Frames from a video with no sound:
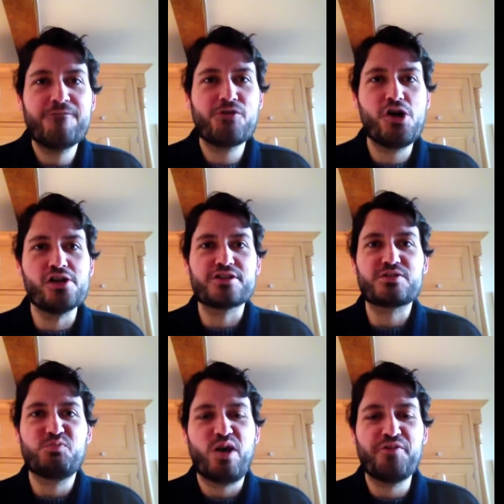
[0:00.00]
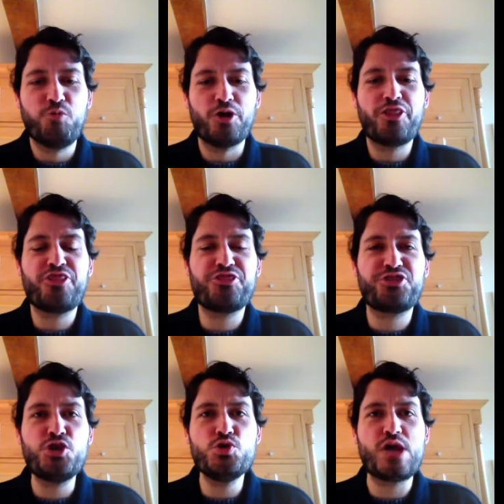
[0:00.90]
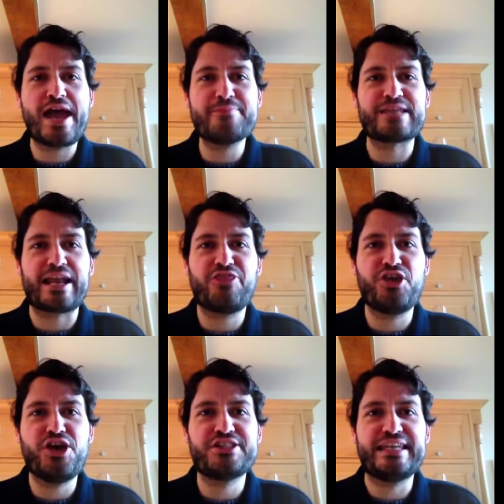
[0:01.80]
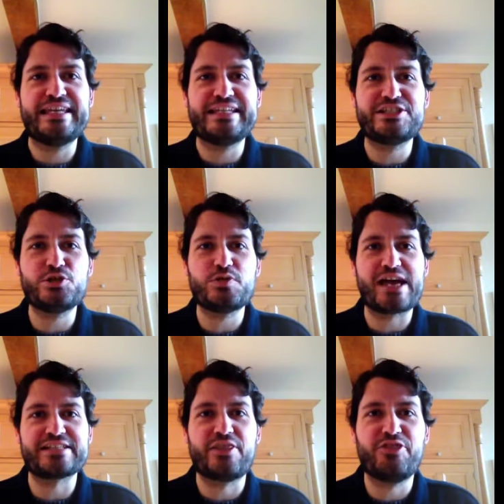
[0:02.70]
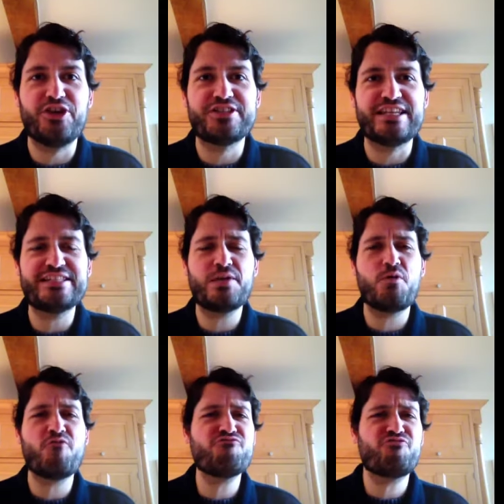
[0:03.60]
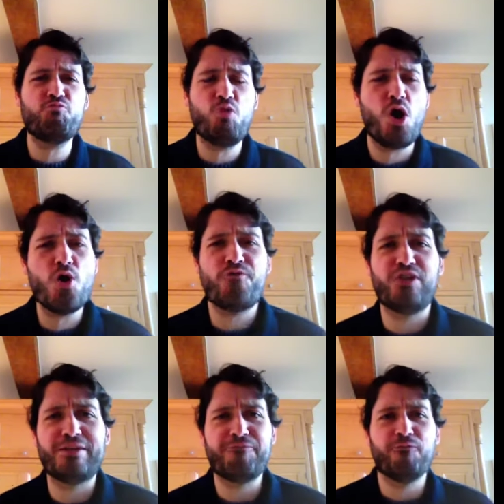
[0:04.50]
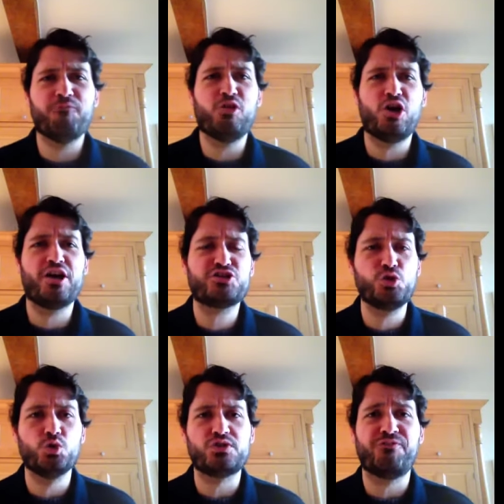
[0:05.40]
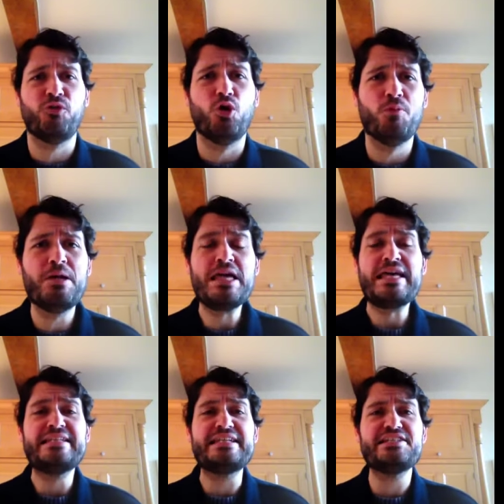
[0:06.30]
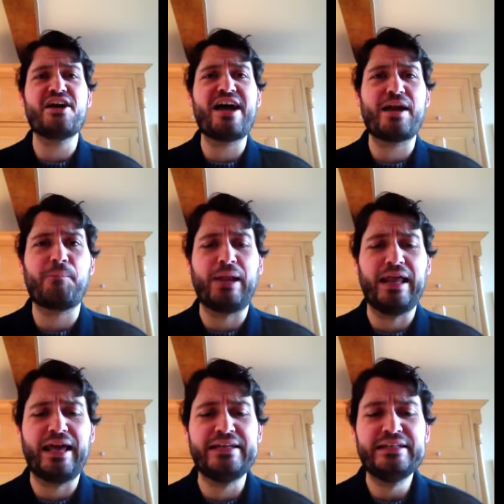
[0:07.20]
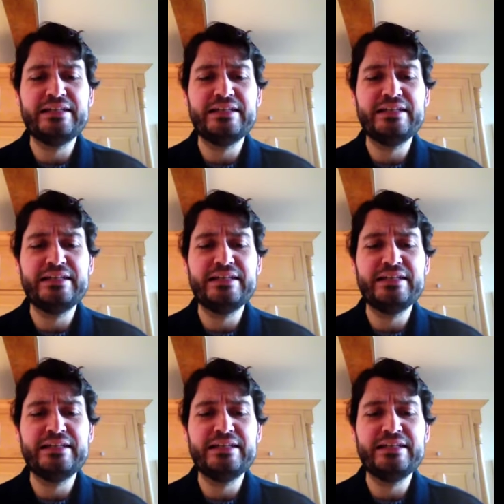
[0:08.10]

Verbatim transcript: France had won two games out of 13 in 2013, so were woefully uh, short of form, didn't know how to play,